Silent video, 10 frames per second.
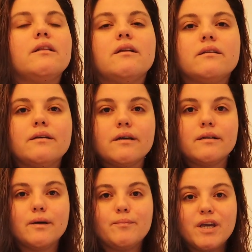
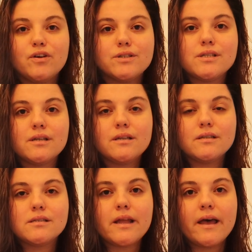the bigger
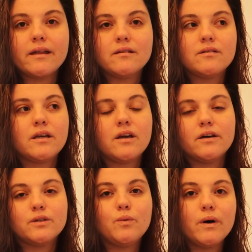cities than the
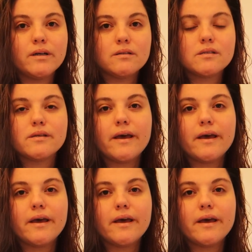other ones,